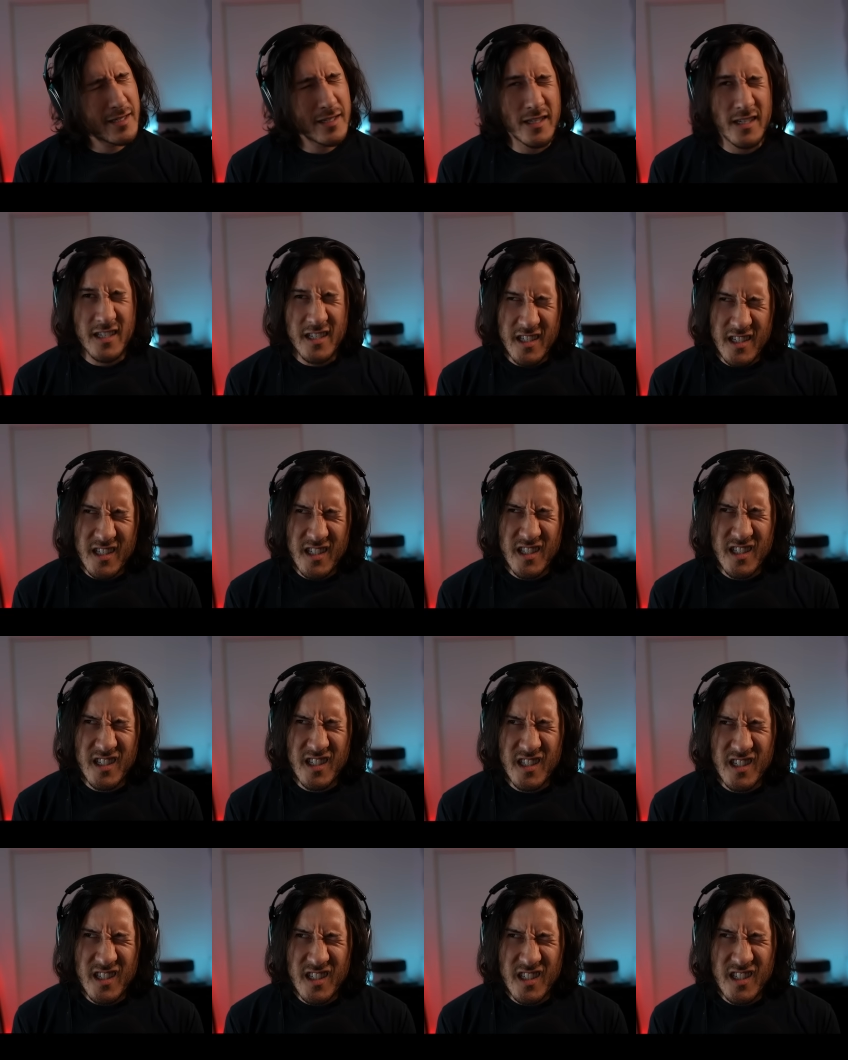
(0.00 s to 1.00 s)

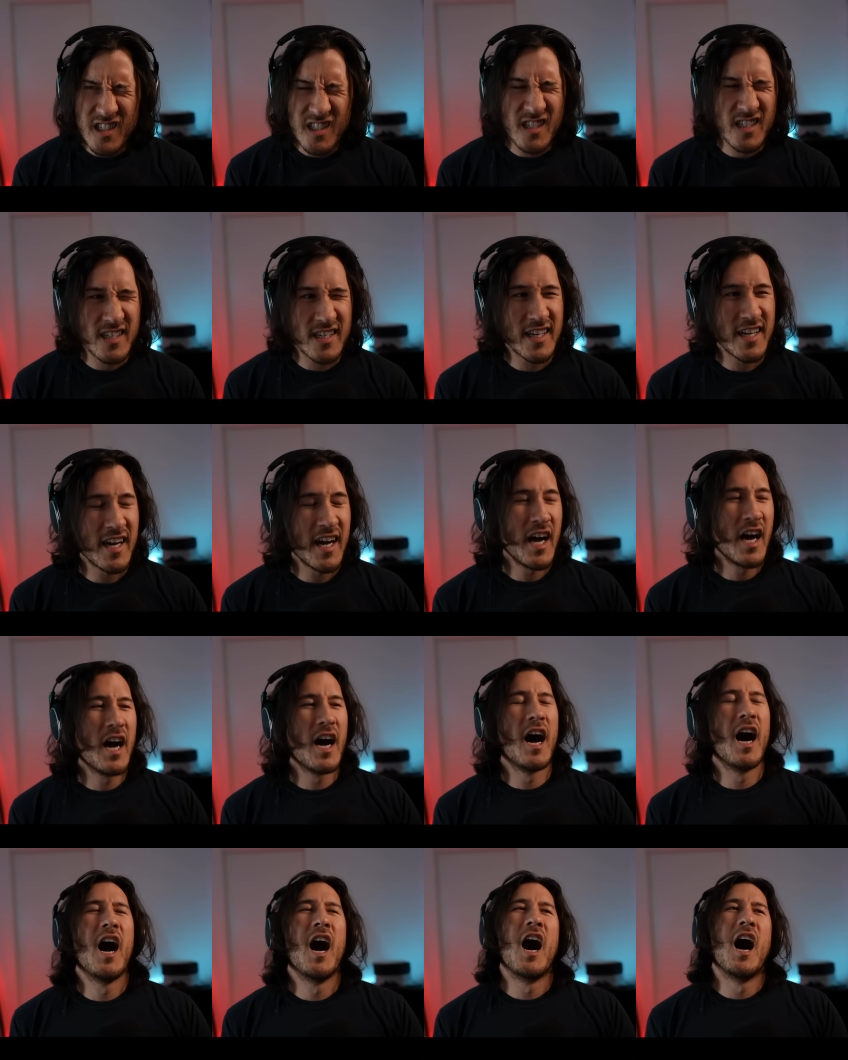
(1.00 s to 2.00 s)

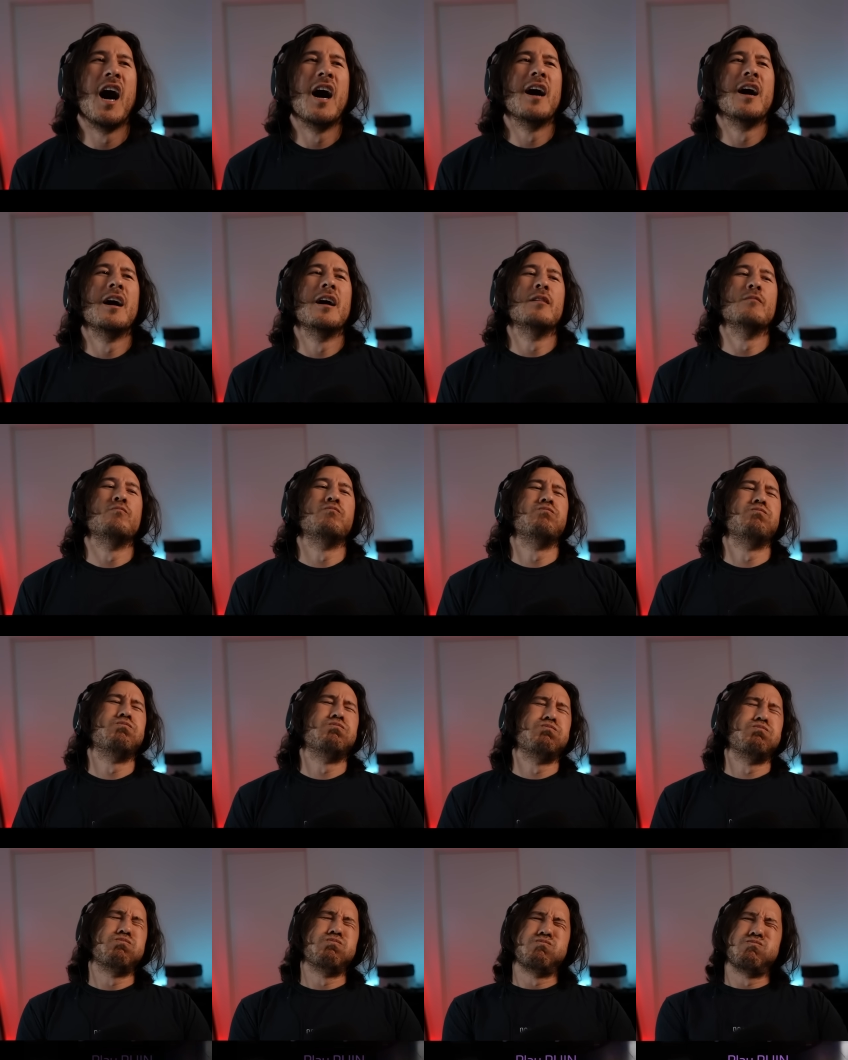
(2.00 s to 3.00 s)

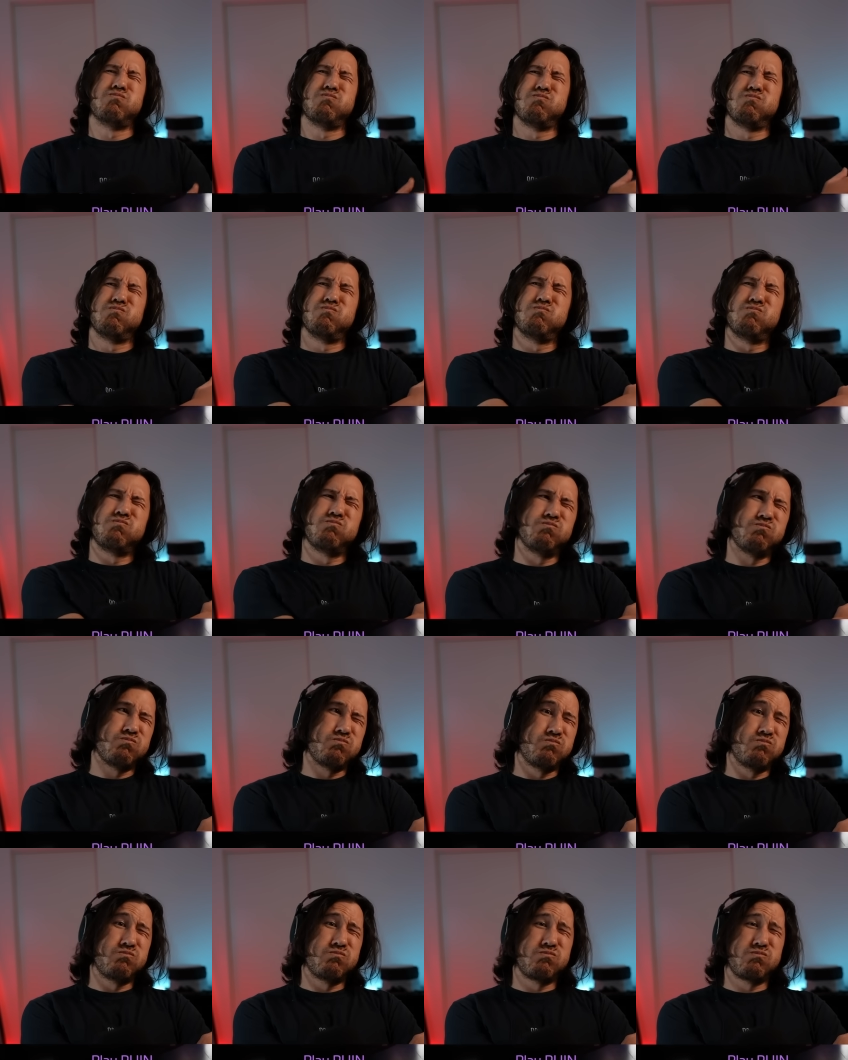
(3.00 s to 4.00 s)

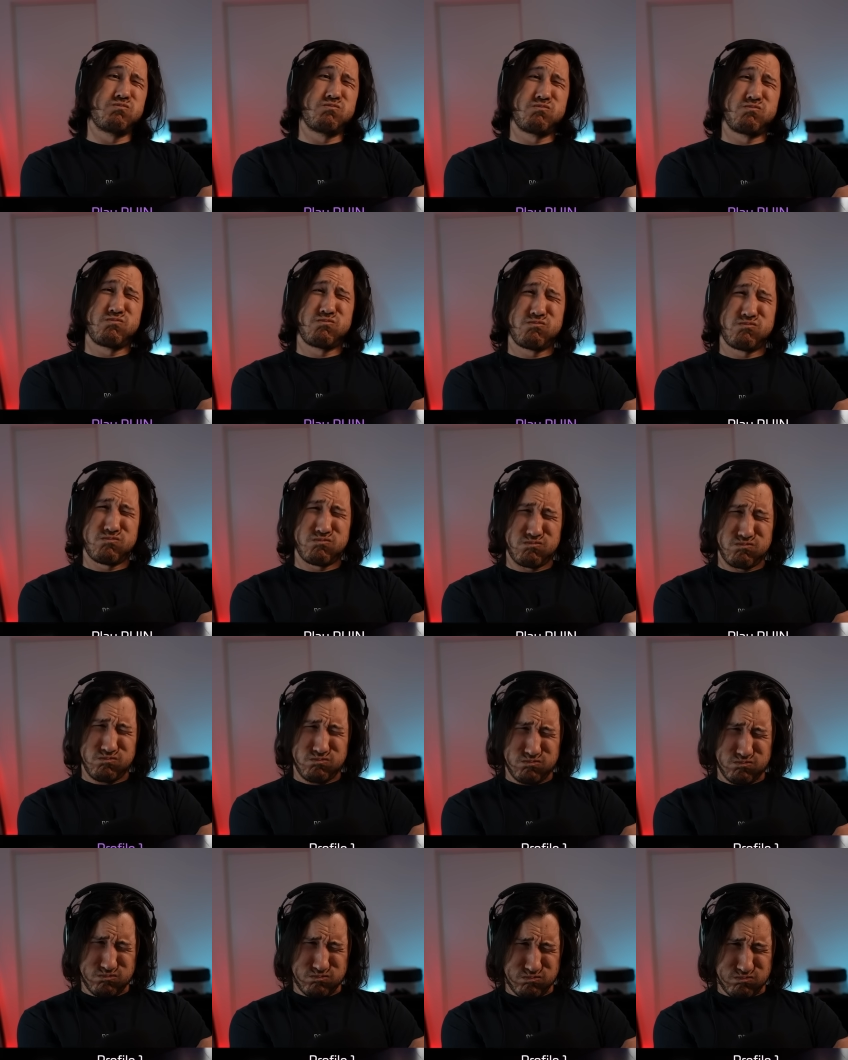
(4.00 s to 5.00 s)

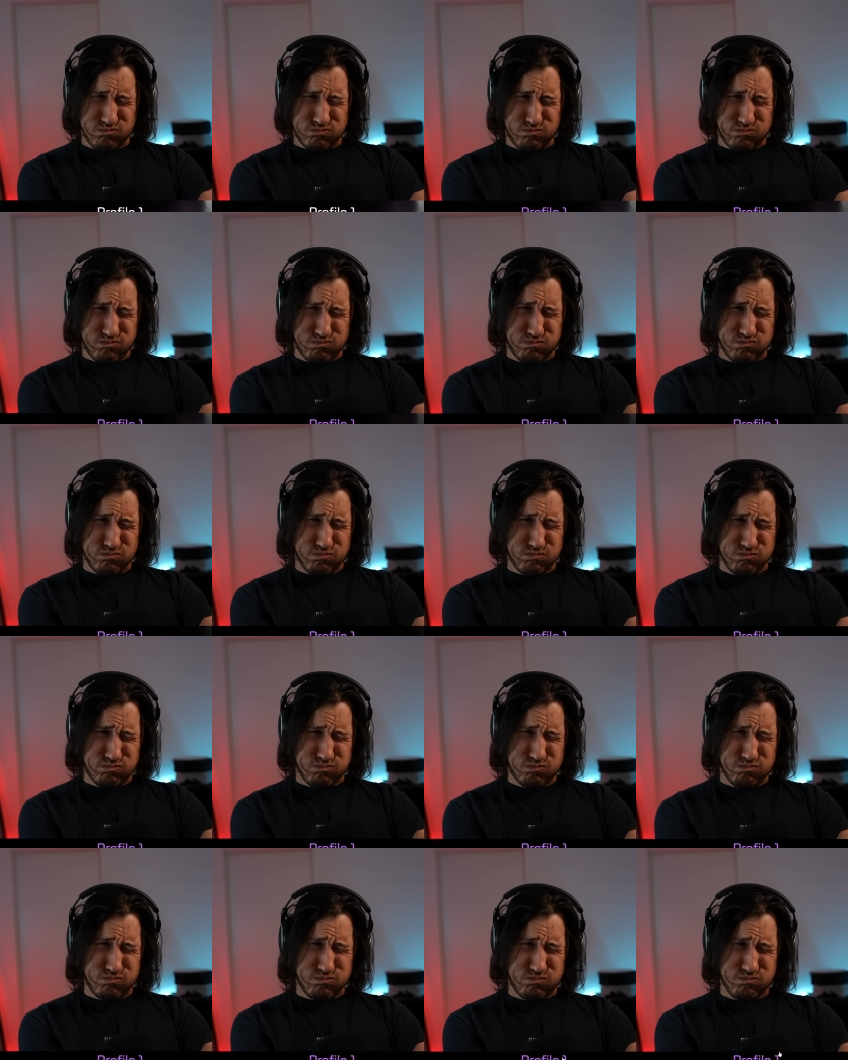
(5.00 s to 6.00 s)

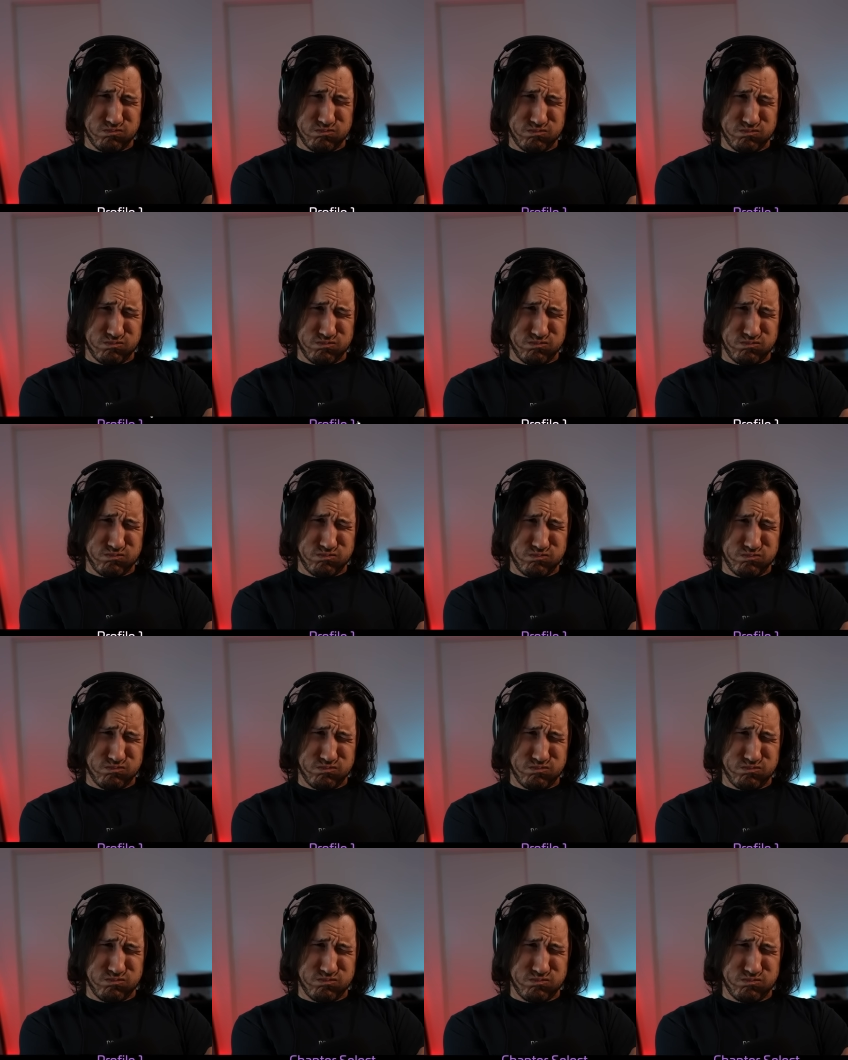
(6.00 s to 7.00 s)

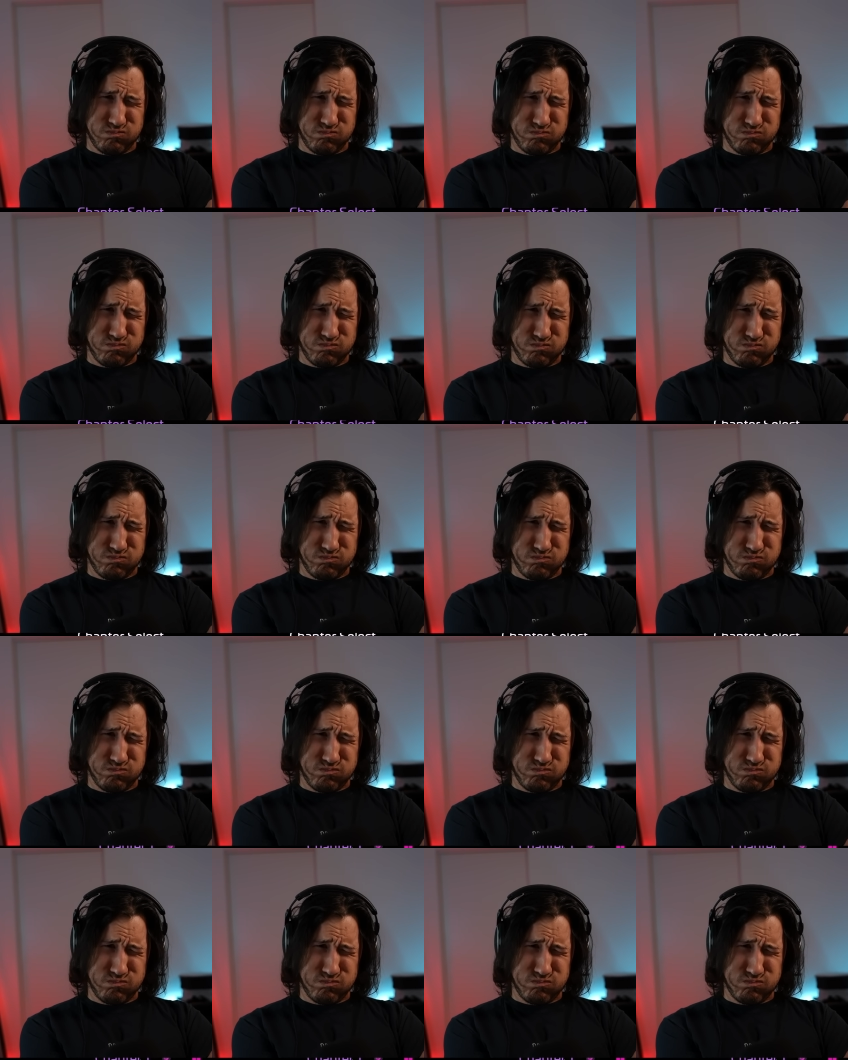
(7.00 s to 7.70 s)
Nobody speaks.